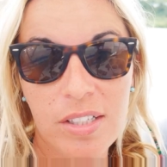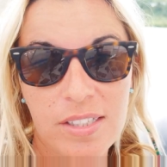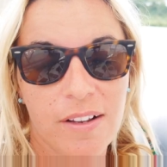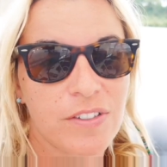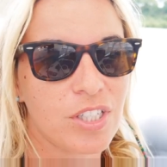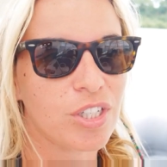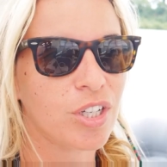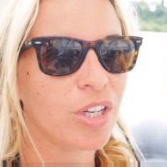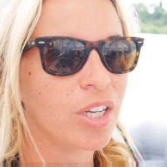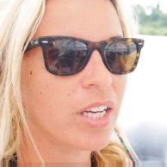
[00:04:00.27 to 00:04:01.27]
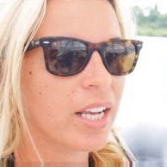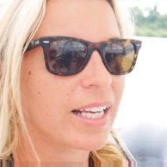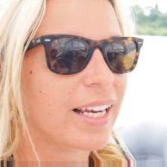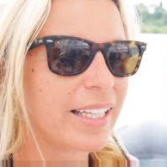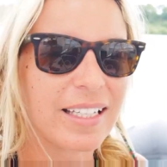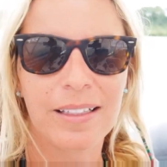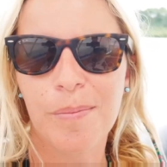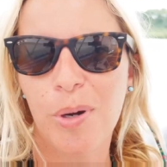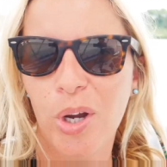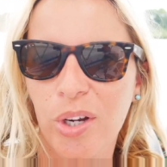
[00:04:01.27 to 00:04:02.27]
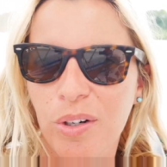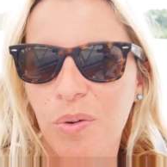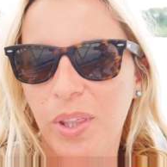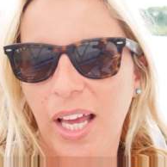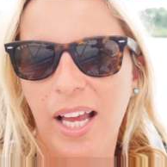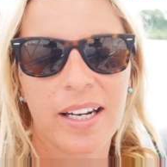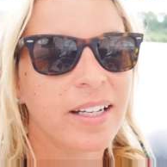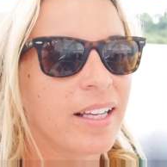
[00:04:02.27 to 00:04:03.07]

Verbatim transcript: of stuff to do, cleaning the boat, all that.